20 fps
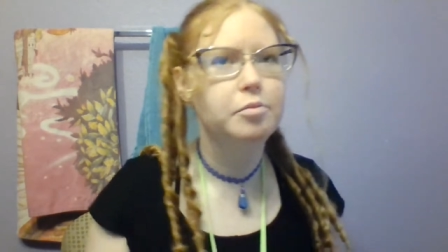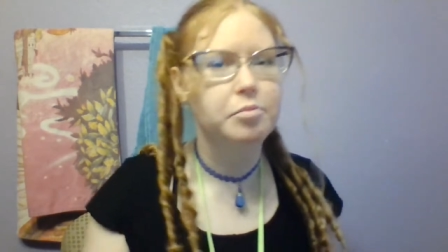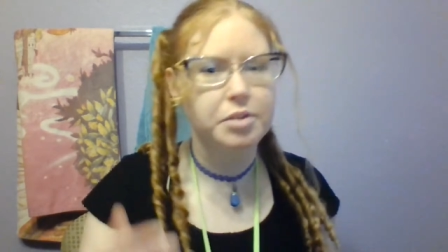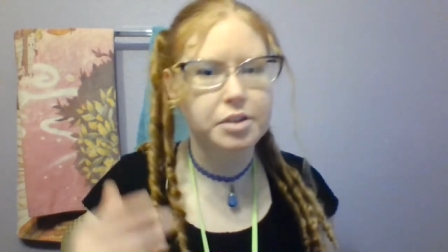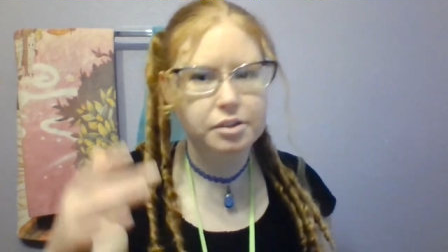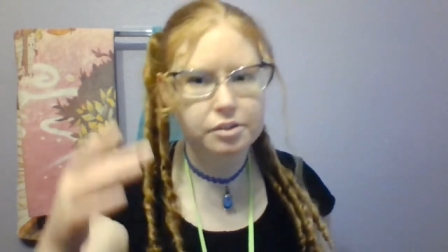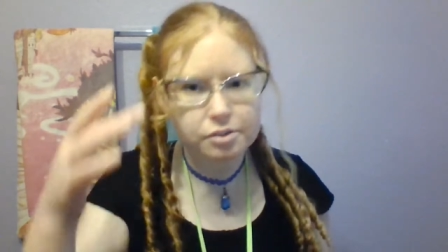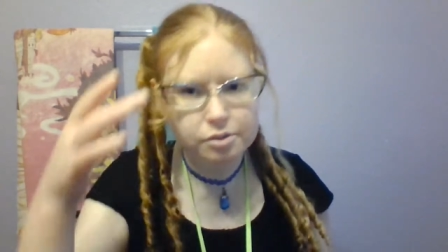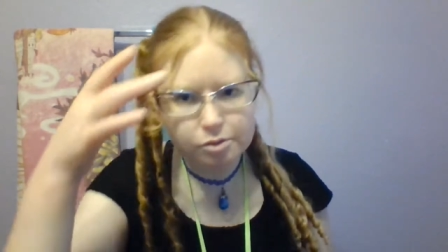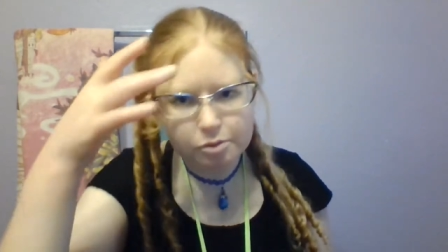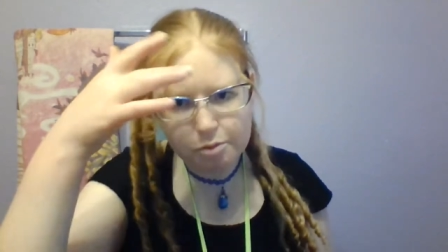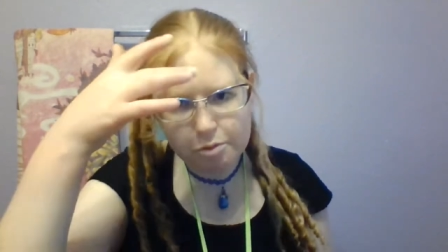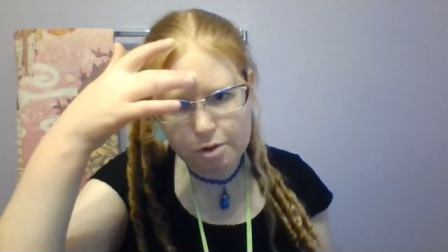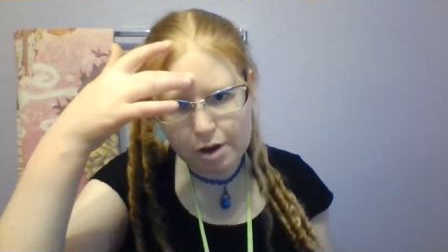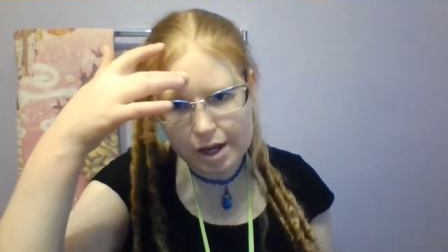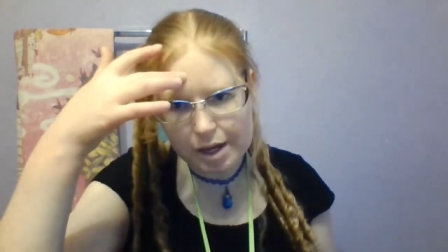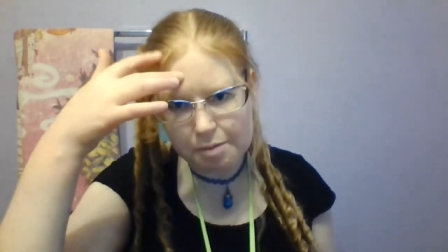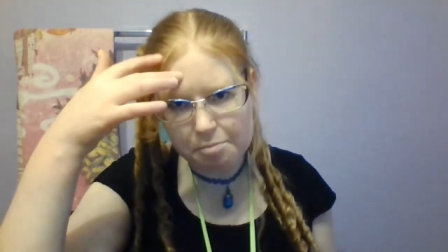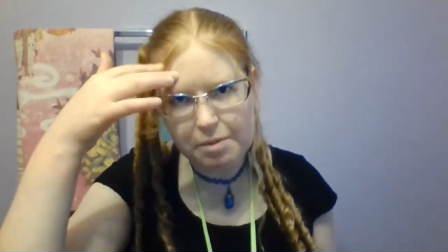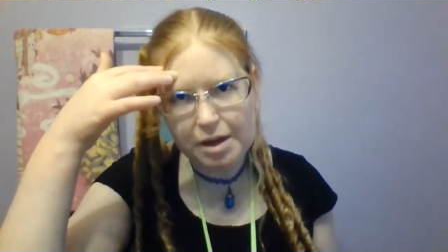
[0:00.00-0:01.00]
doesn't
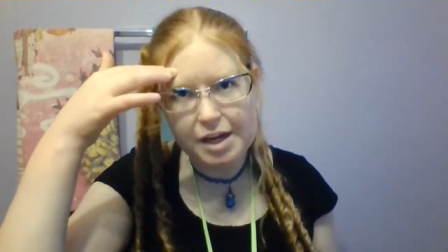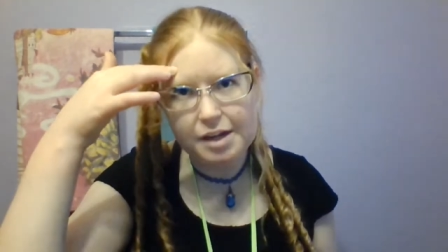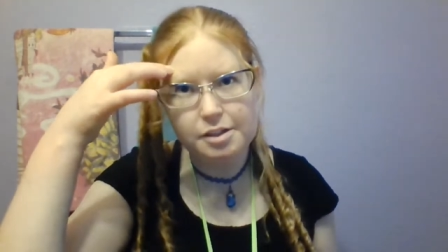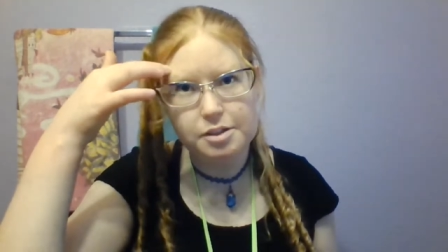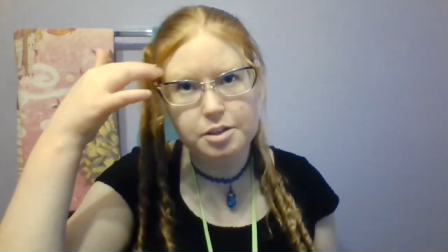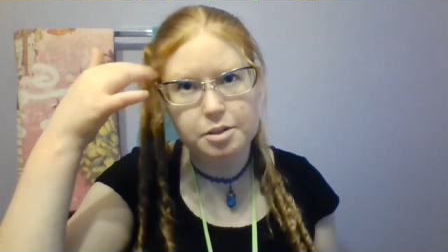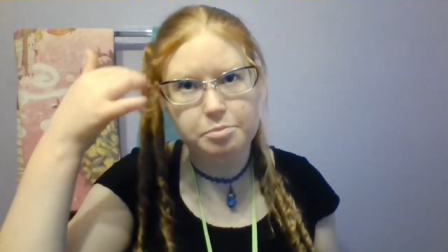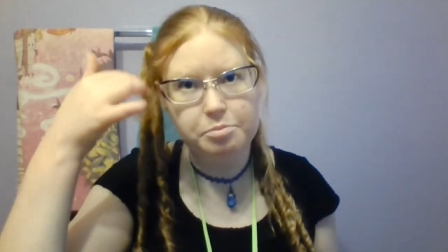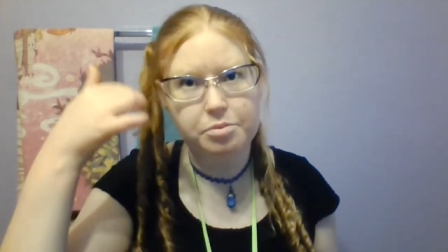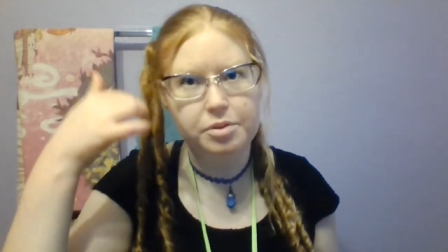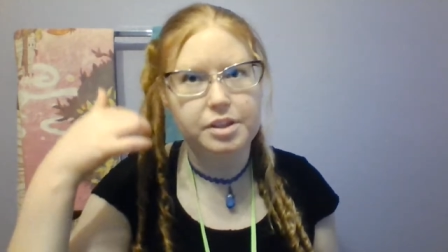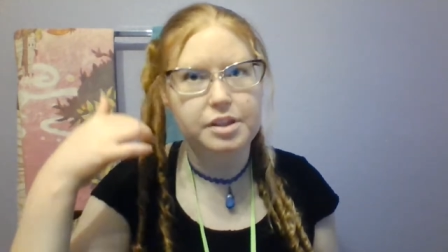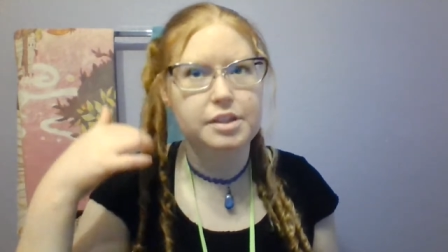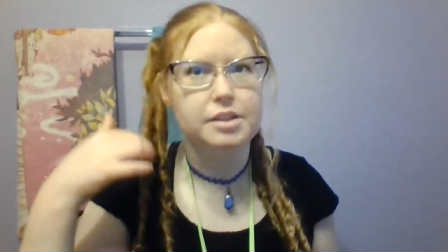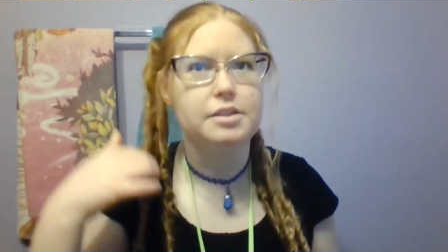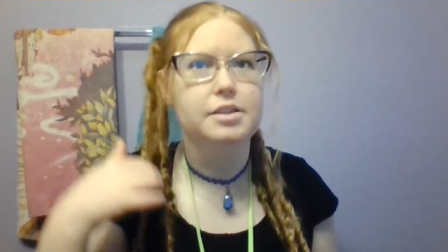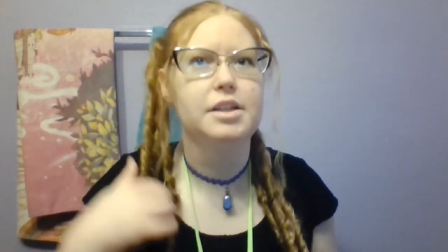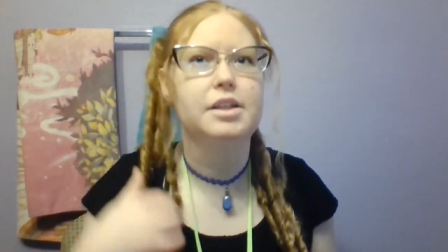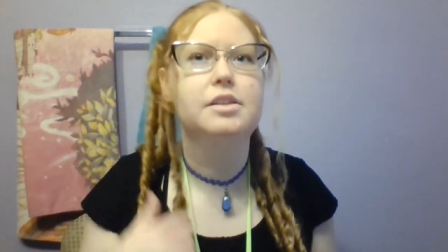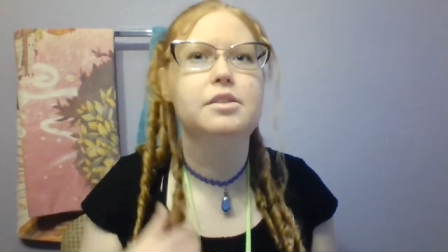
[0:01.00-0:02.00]
quite match up with
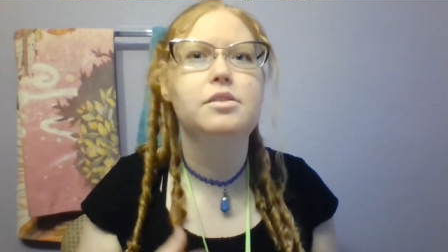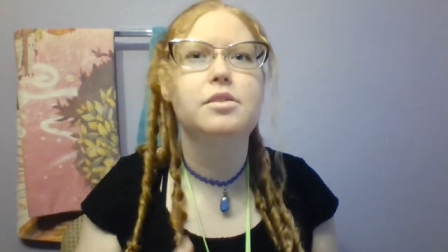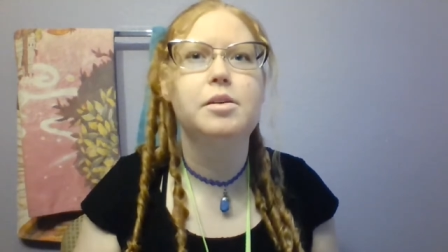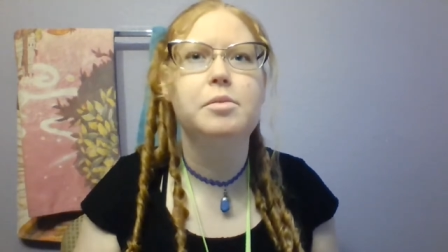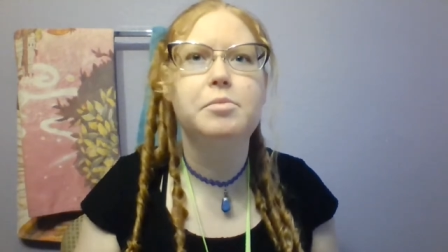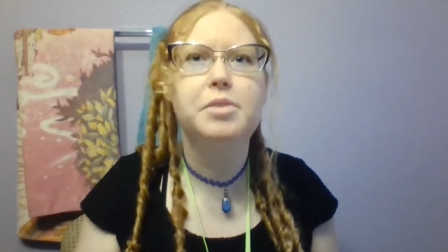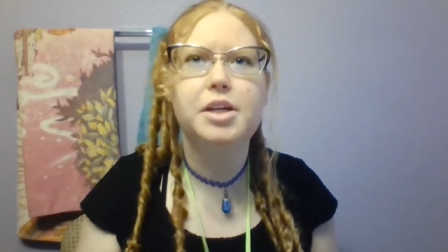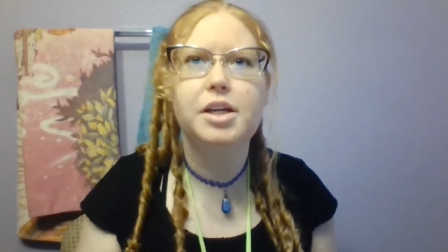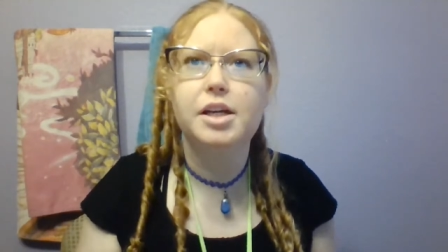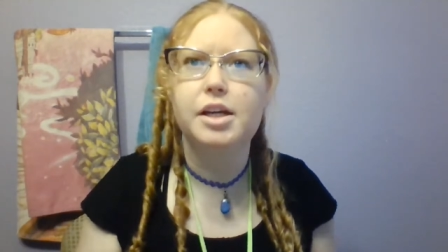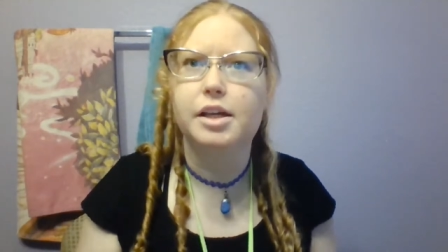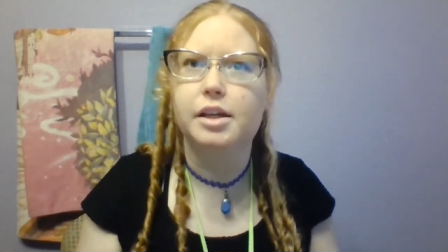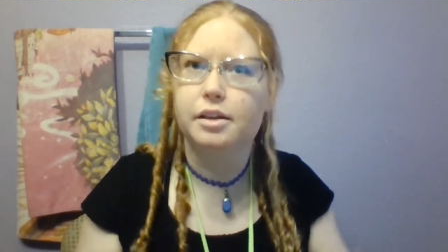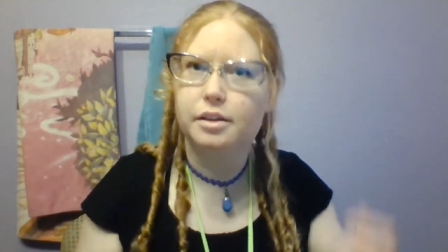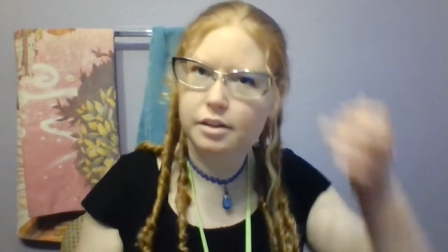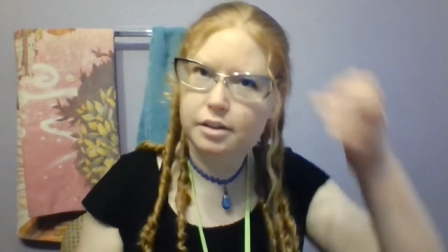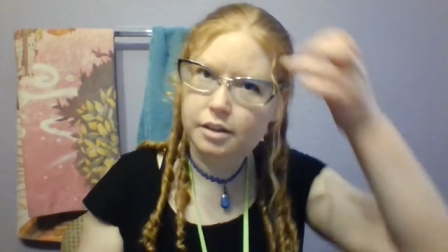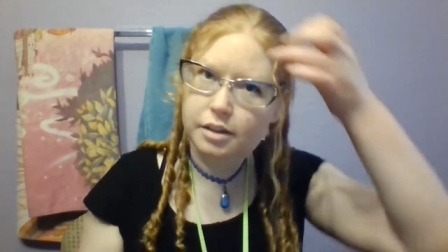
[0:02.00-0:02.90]
this one, so I'm gonna